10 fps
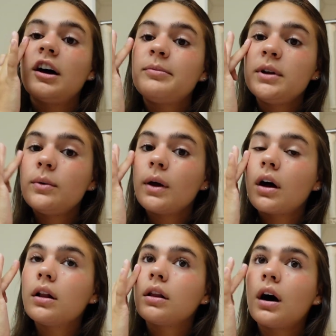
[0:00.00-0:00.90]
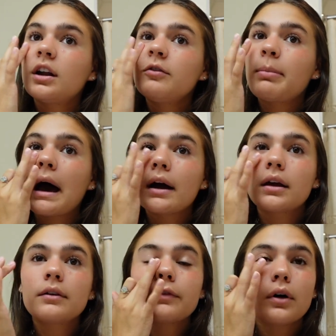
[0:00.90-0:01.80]
I've been doing a lot of
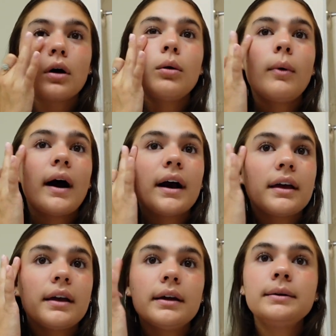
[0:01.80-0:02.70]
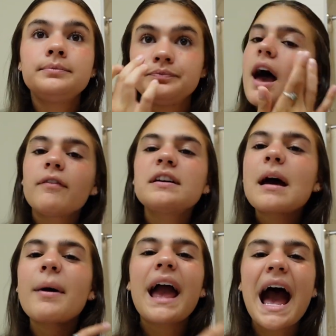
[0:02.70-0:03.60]
packing for Hawaii. Every
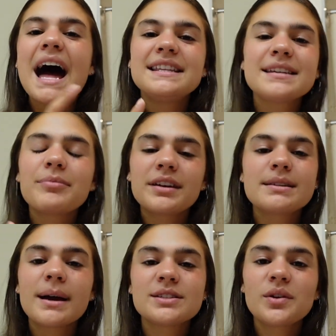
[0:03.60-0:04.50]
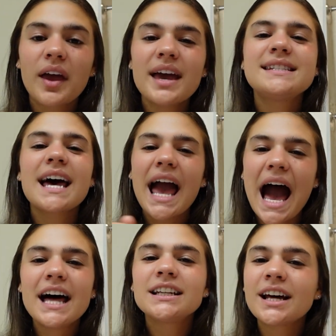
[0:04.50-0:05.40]
time I add something to my suitcase, I
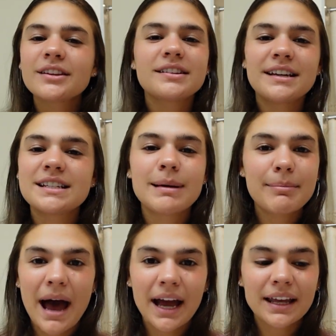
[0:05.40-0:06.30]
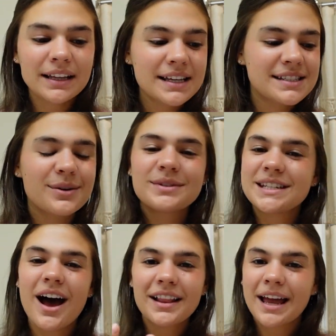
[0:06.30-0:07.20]
add another thing to my packing list, so it's
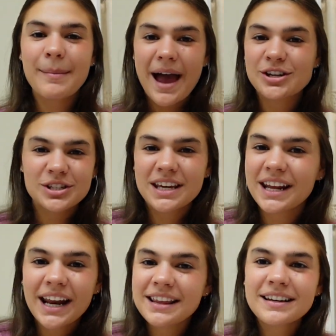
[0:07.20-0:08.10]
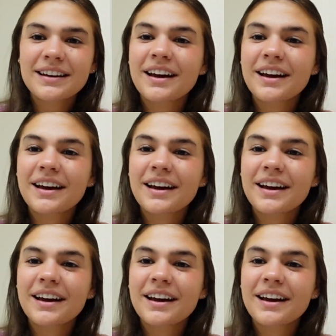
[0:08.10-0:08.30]
not like I'm actually getting anything